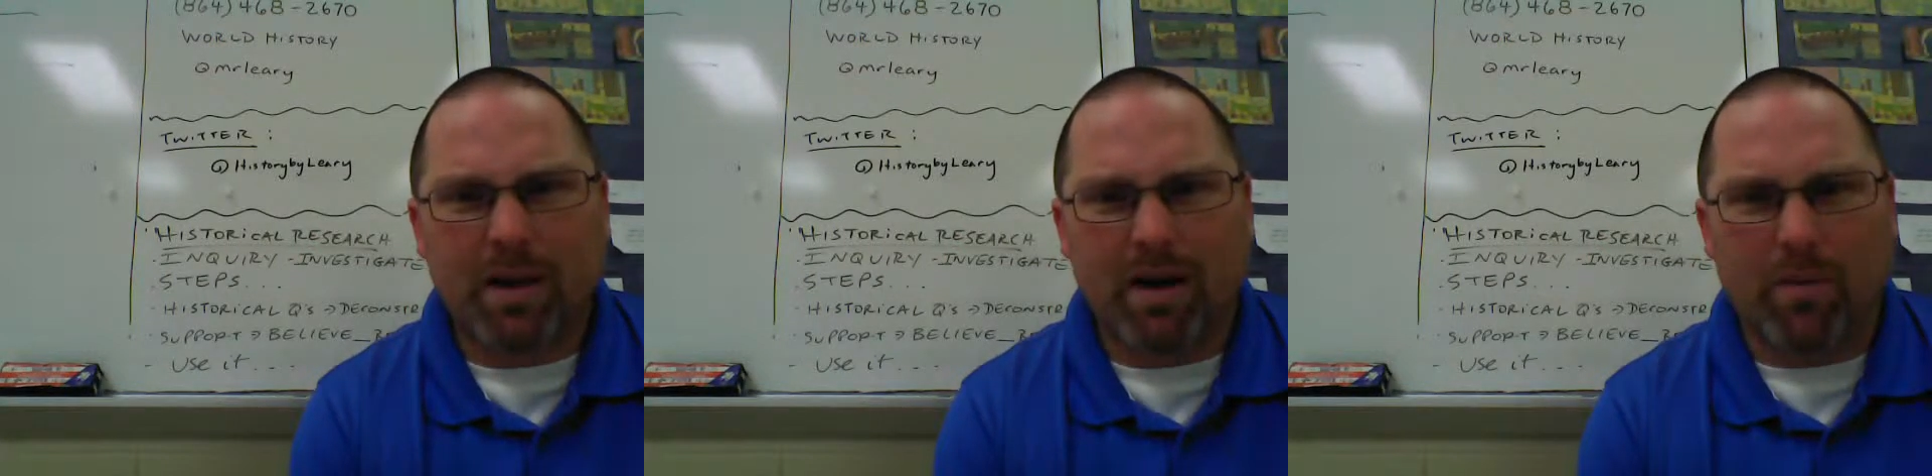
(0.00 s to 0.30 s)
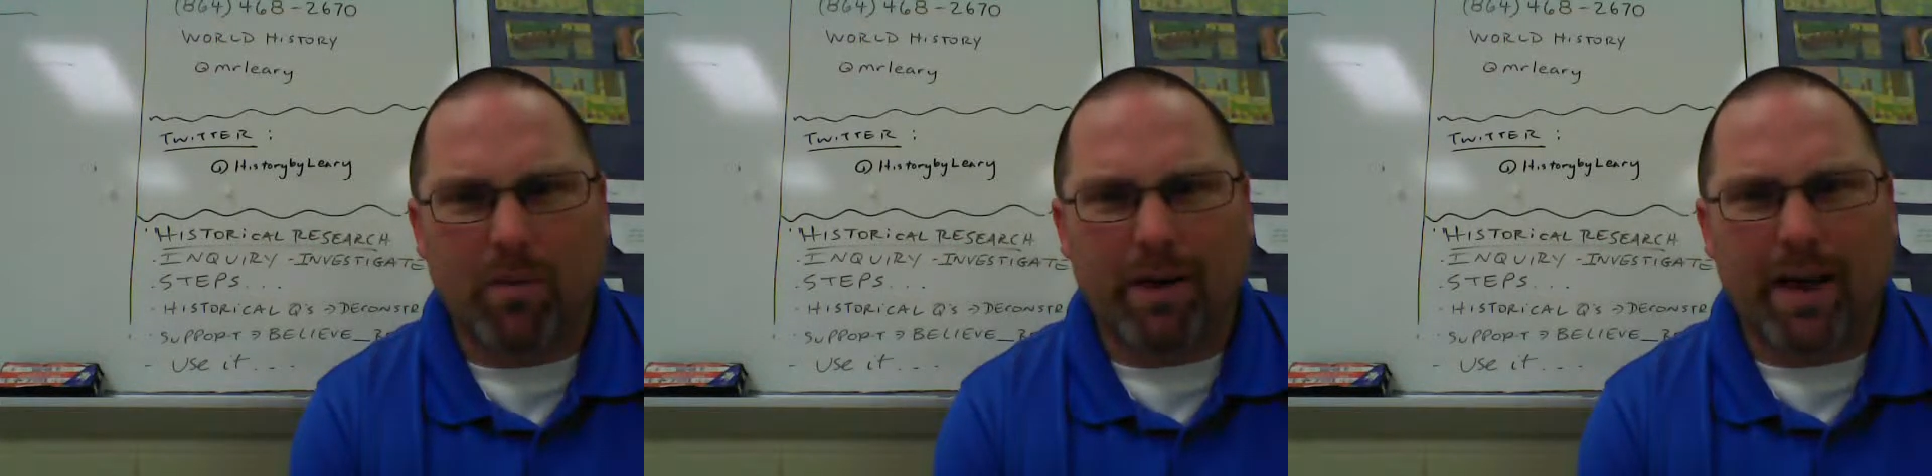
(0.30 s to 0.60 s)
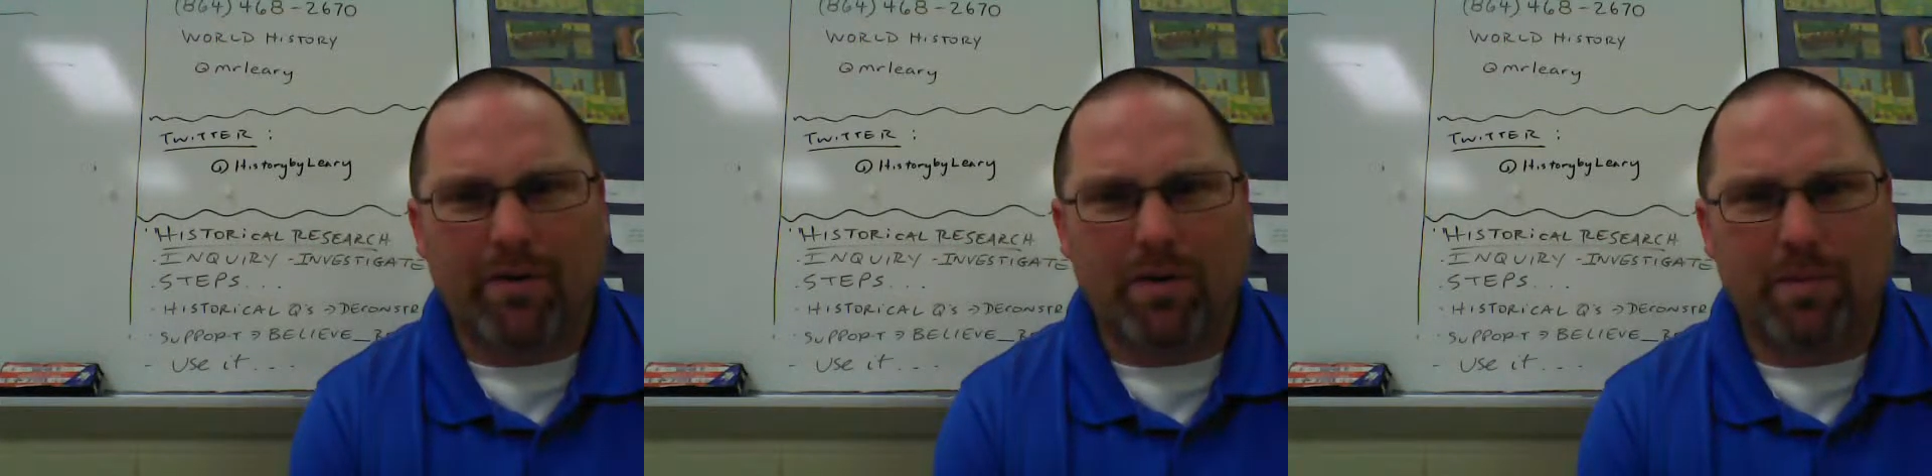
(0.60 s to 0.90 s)
We
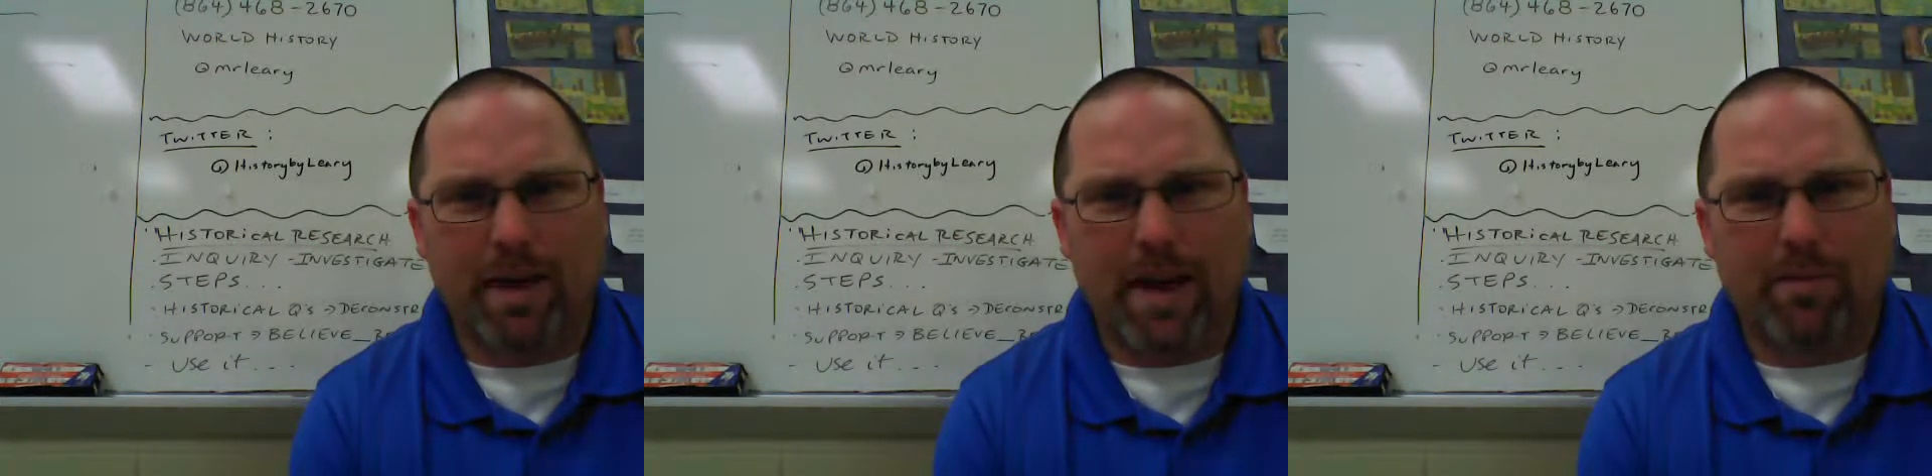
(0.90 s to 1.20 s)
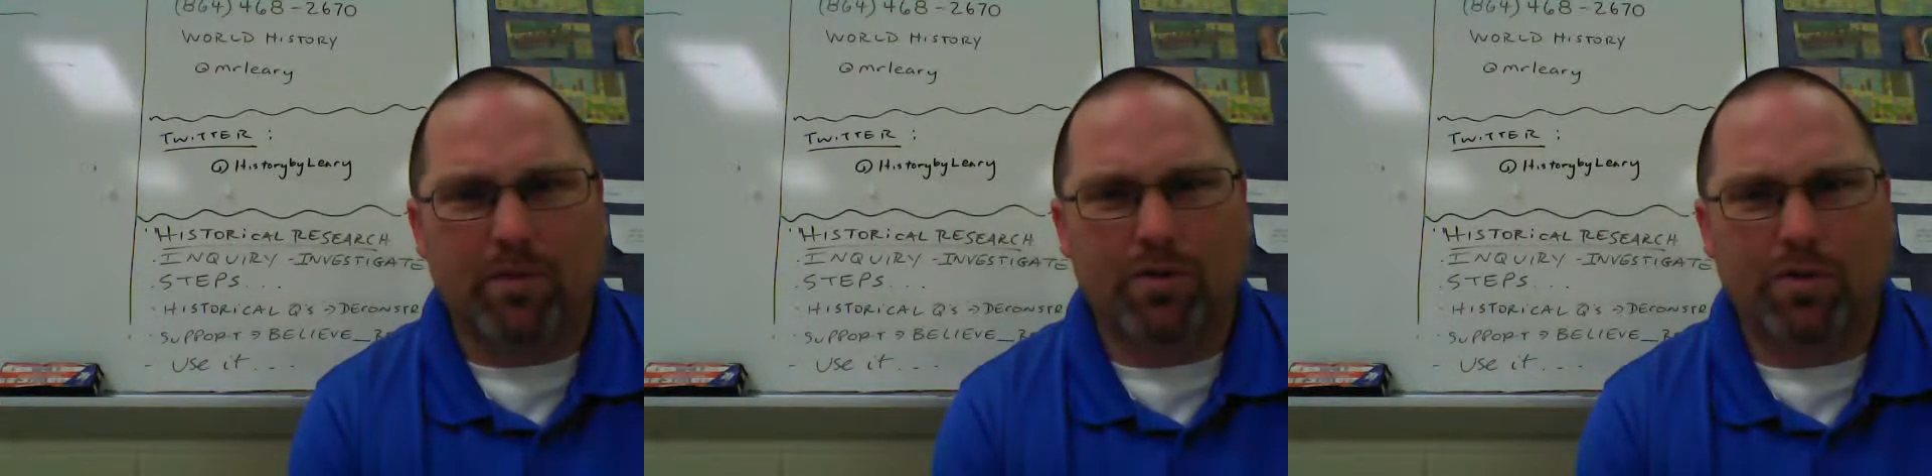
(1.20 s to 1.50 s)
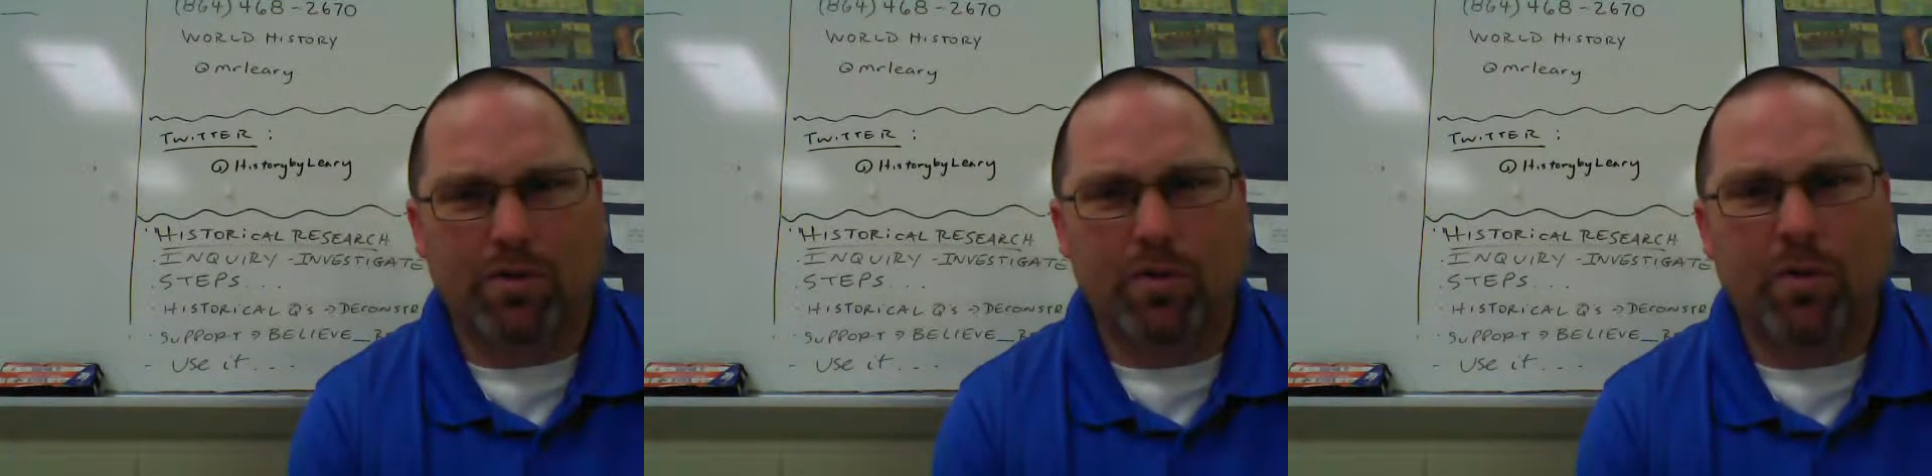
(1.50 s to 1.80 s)
have to be able
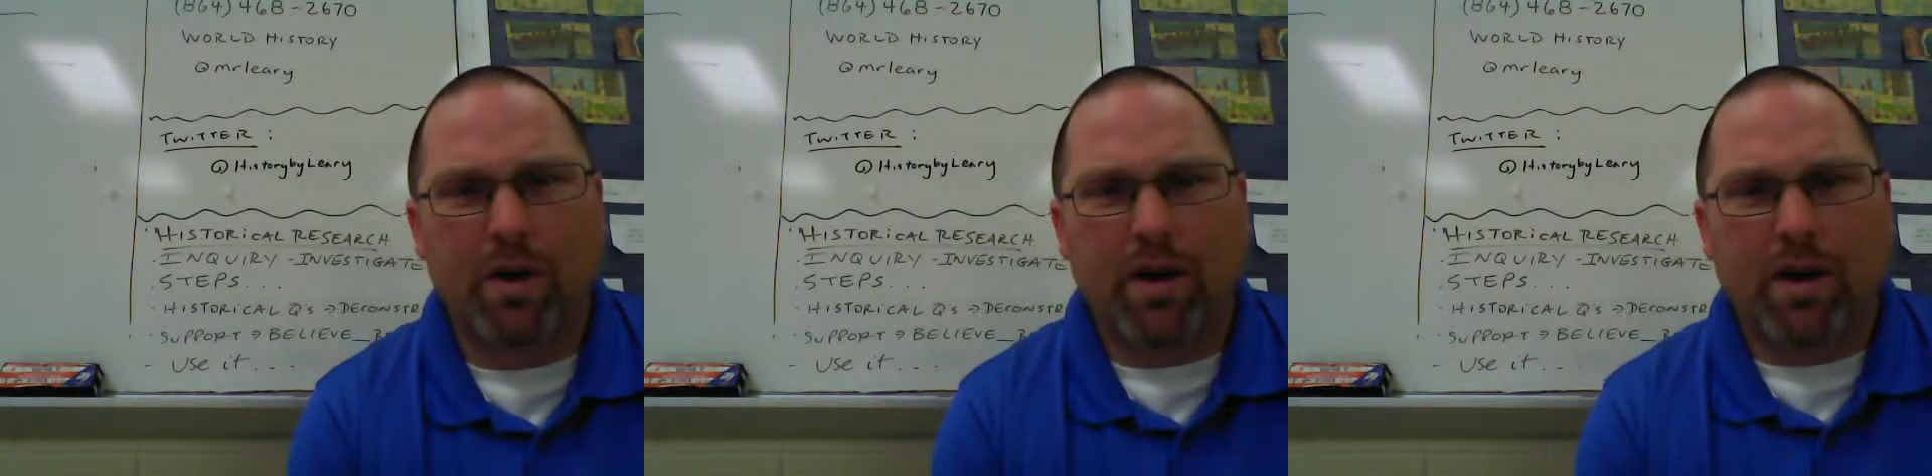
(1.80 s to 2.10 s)
to